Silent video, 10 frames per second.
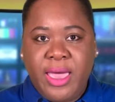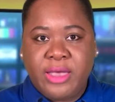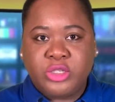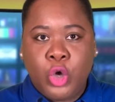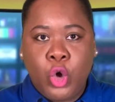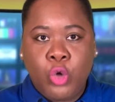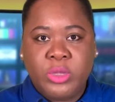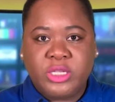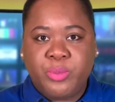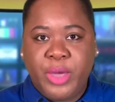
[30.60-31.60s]
as
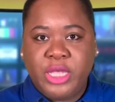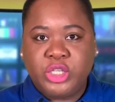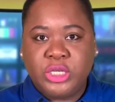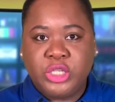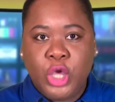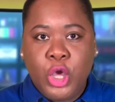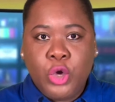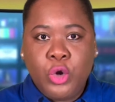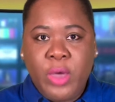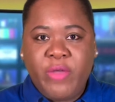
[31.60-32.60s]
homeless patients
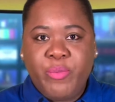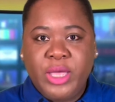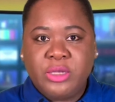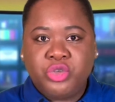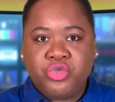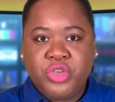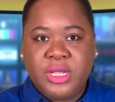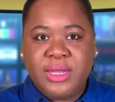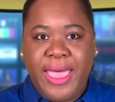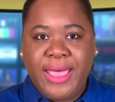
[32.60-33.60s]
who have been
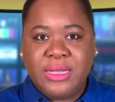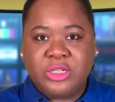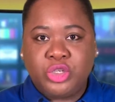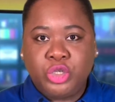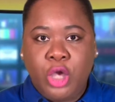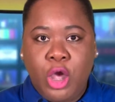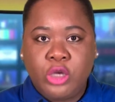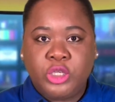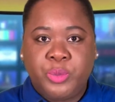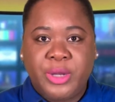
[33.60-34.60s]
treated and
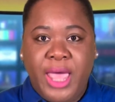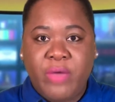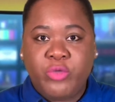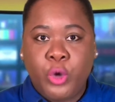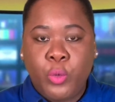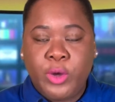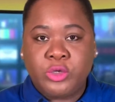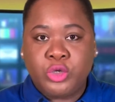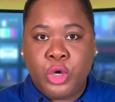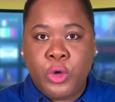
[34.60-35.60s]
discharged but have nowhere
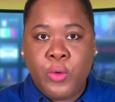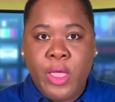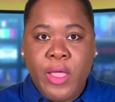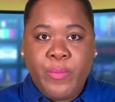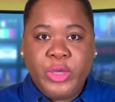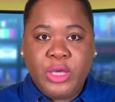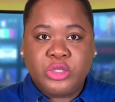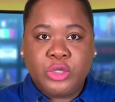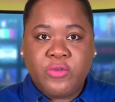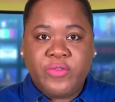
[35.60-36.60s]
to go
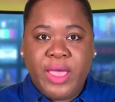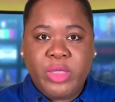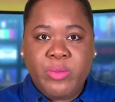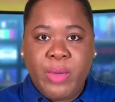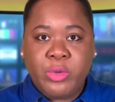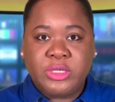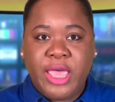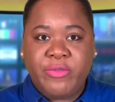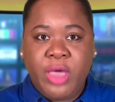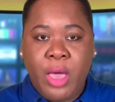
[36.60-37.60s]
because no family family members
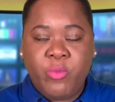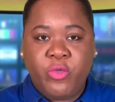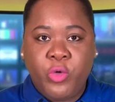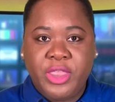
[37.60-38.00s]
have come for